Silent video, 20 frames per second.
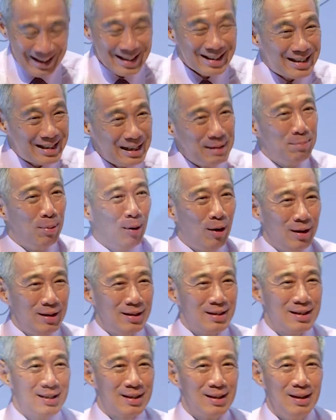
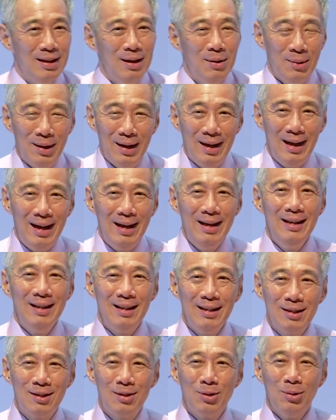sepoys were
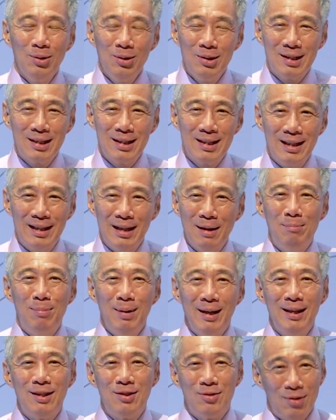Indian soldiers in the
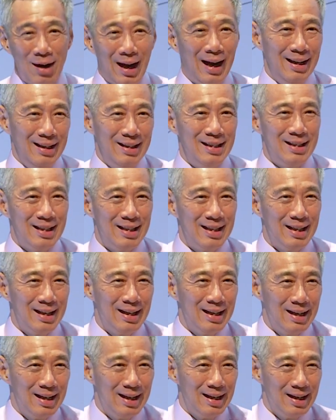British Raj
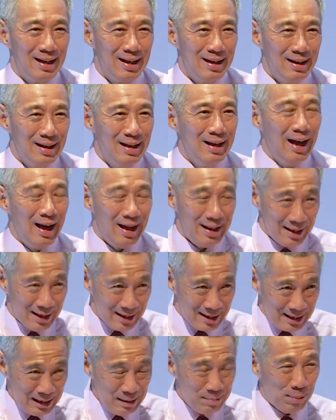and the
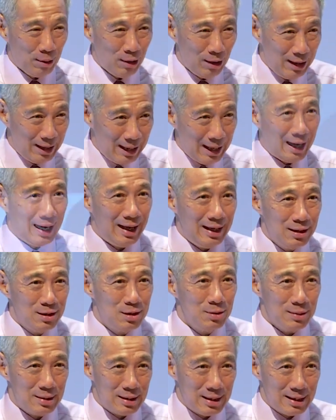sepoy
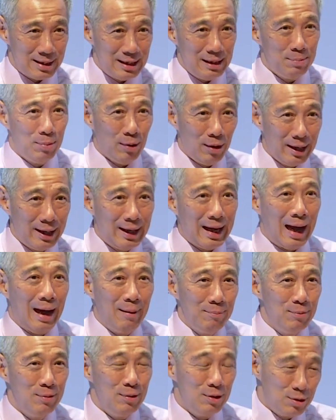lines was the sepoy
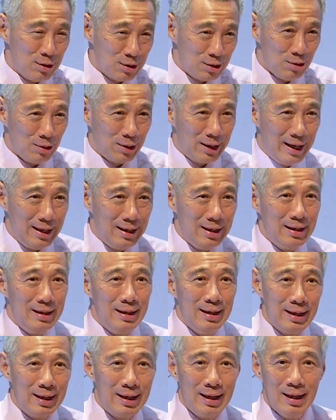camp, which was located
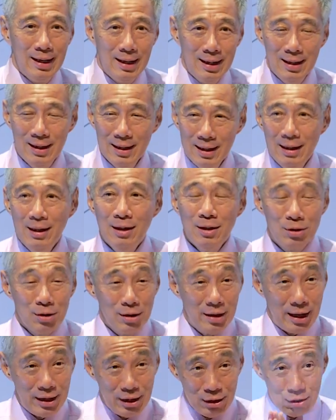near here. So
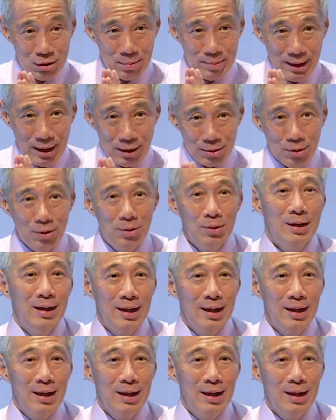there used to be a road